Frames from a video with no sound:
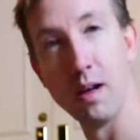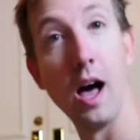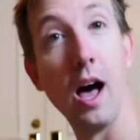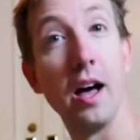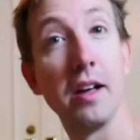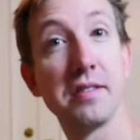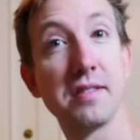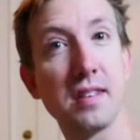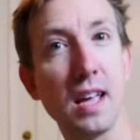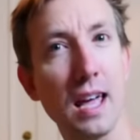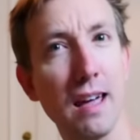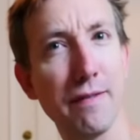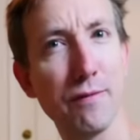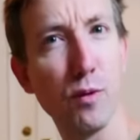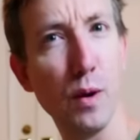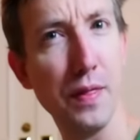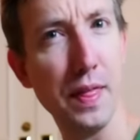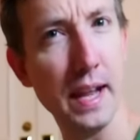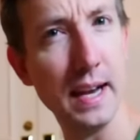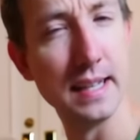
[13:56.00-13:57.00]
A safe
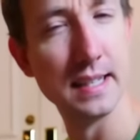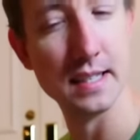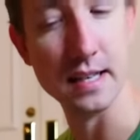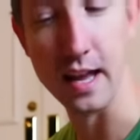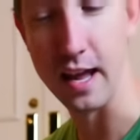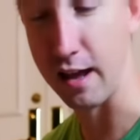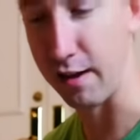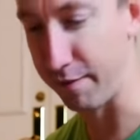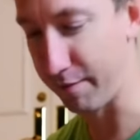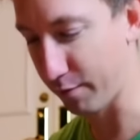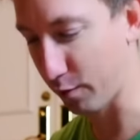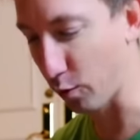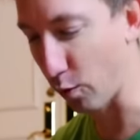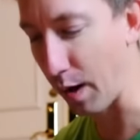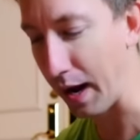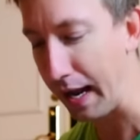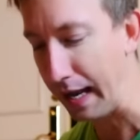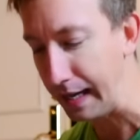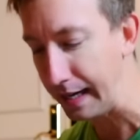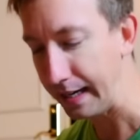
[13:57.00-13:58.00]
within a safe.
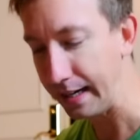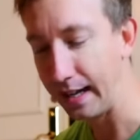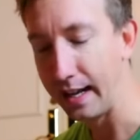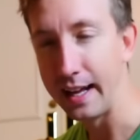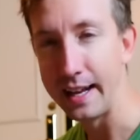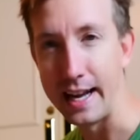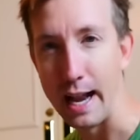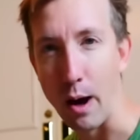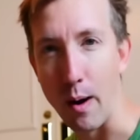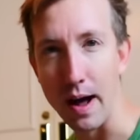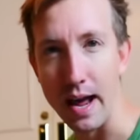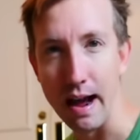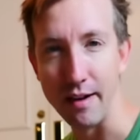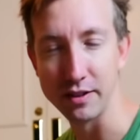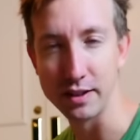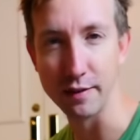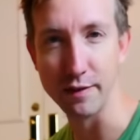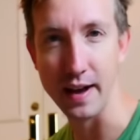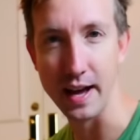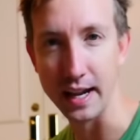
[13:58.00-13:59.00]
Great. Whoa. Now I
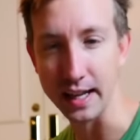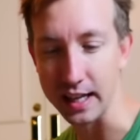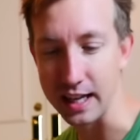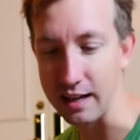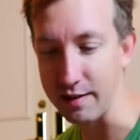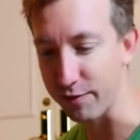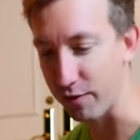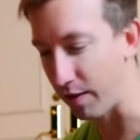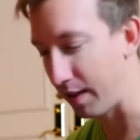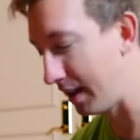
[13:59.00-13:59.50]
have to find a key for